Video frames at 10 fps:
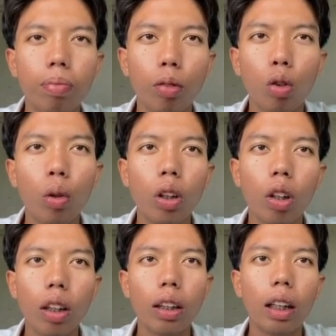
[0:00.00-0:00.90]
what we
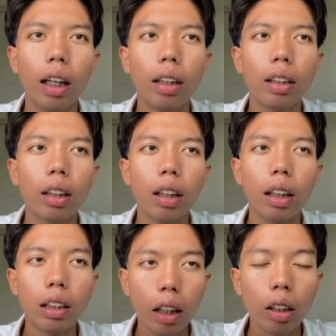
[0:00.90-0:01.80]
call it as
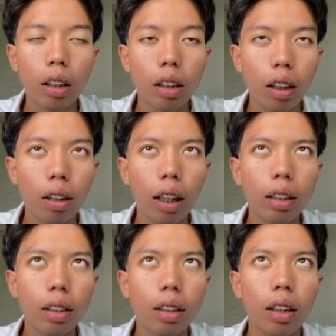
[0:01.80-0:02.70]

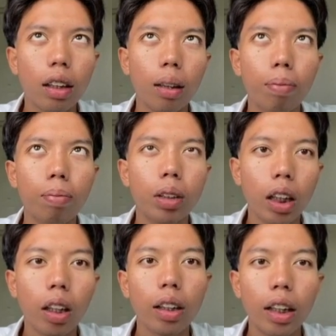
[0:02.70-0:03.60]

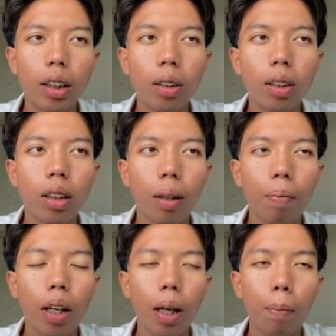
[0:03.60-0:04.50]
security issues
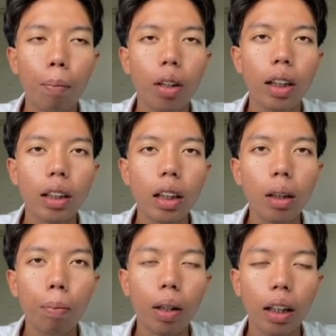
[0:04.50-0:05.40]
and
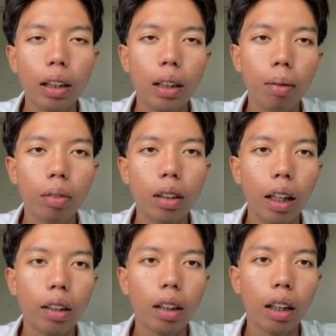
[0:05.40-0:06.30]
protection mechanisms
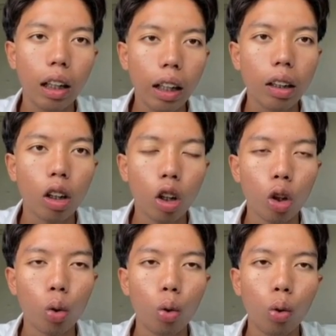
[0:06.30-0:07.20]
that relate
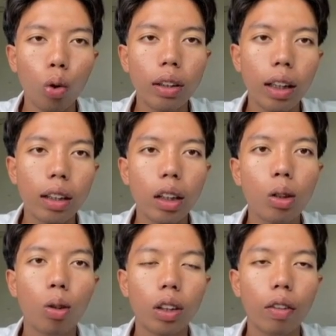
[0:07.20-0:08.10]
to CSC
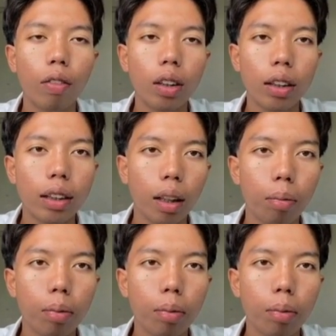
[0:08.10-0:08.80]
207 concept.